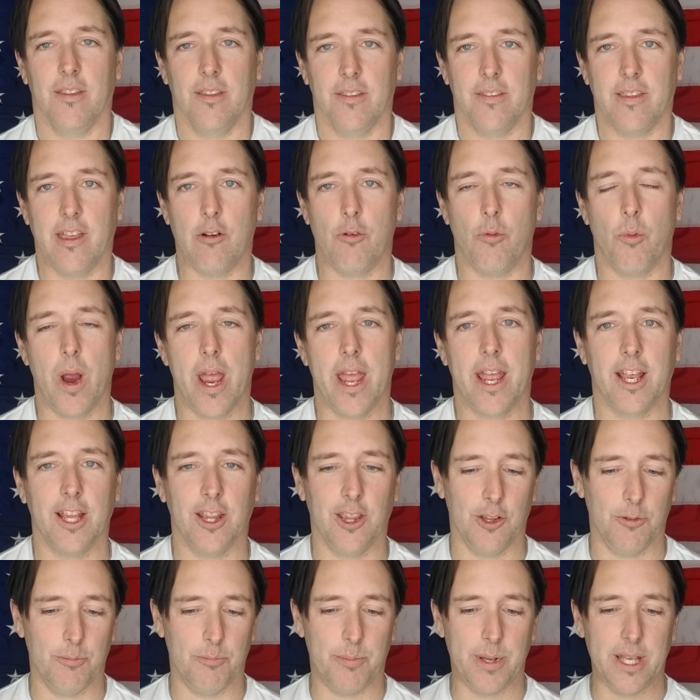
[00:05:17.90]
they waken
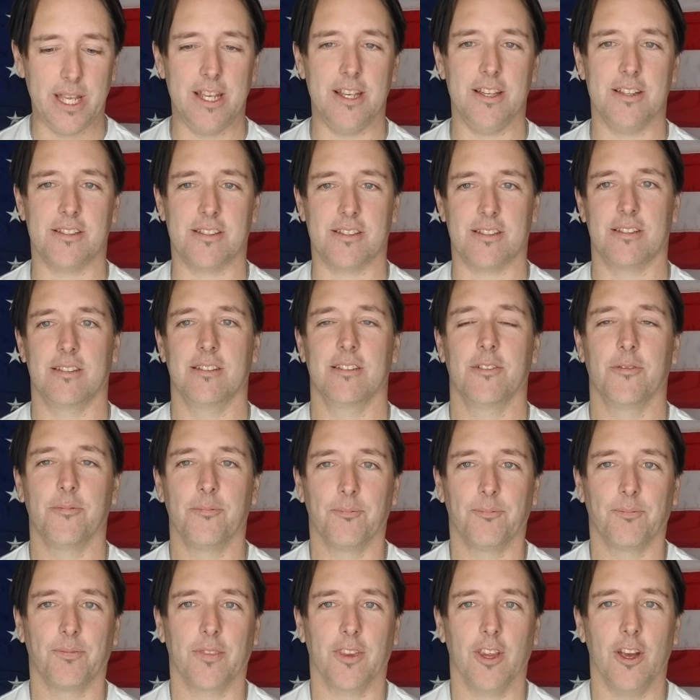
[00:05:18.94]
the beast
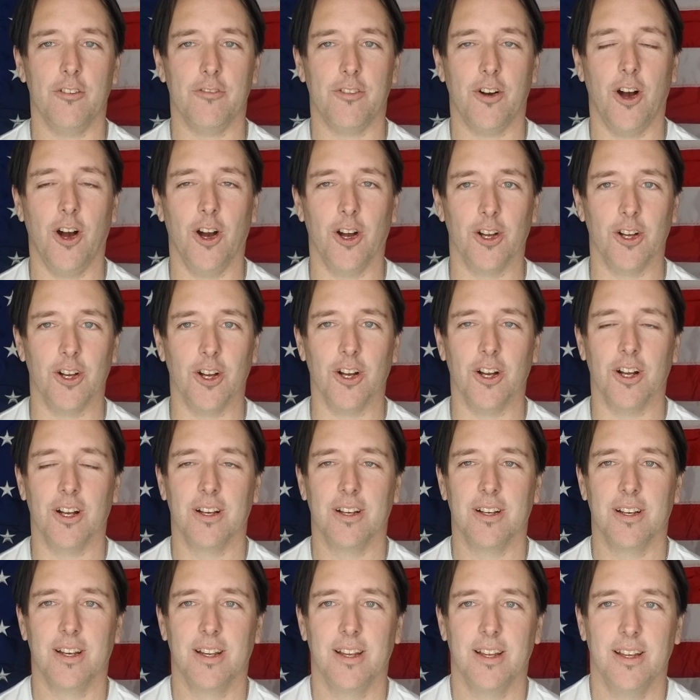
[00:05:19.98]
of hunger.
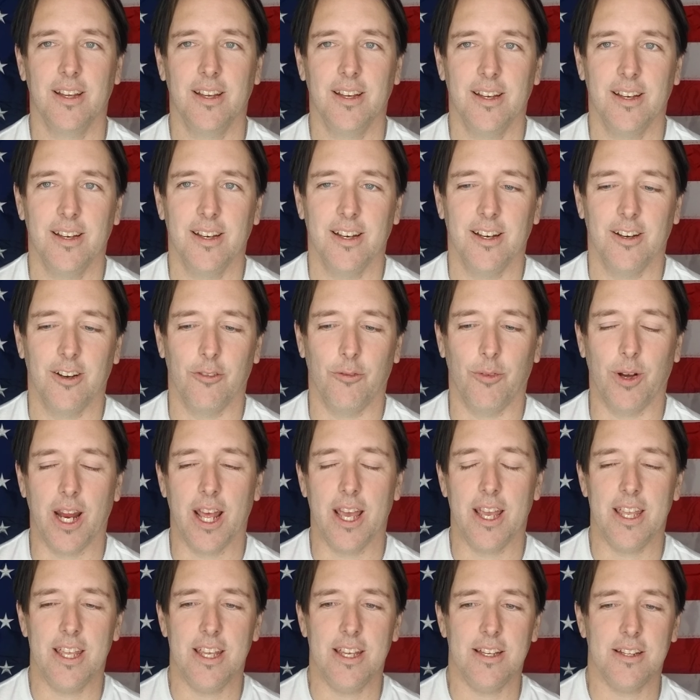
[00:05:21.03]
When
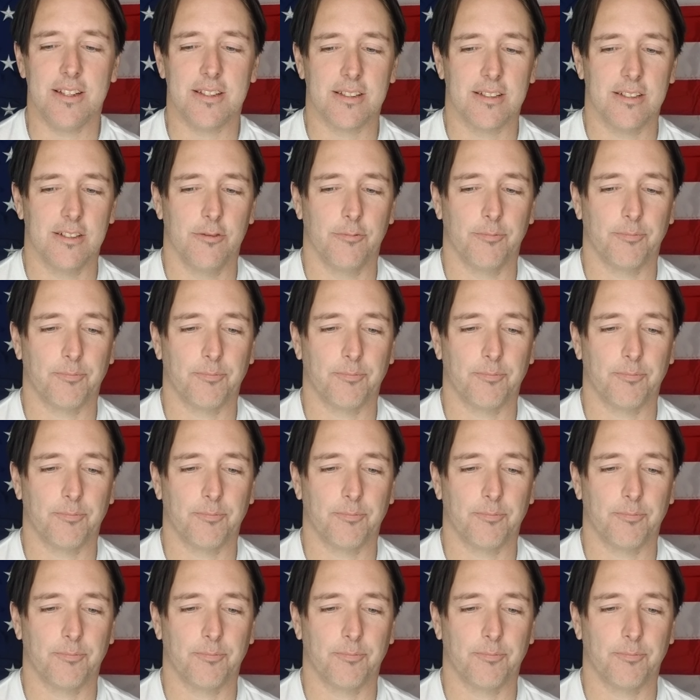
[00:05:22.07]
I eat